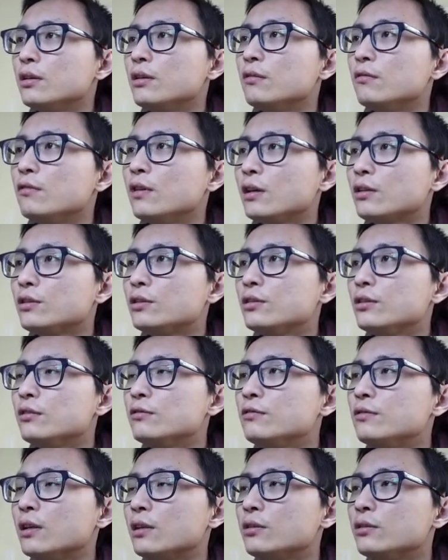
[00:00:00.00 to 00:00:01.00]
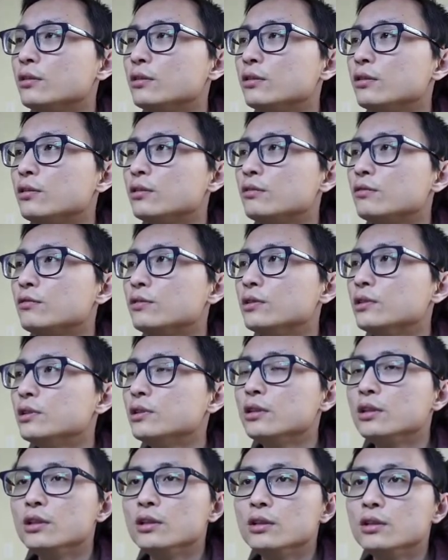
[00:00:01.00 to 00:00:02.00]
vector of vectors
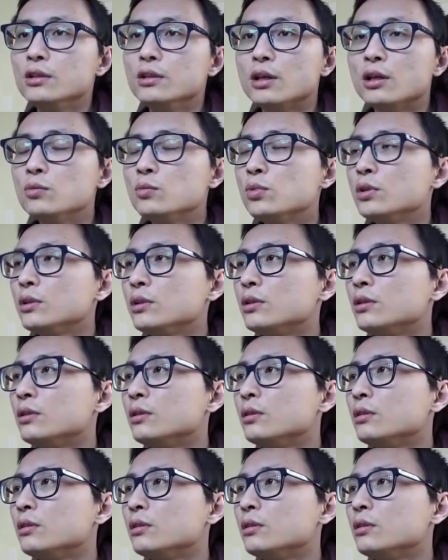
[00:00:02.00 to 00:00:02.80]
for the output.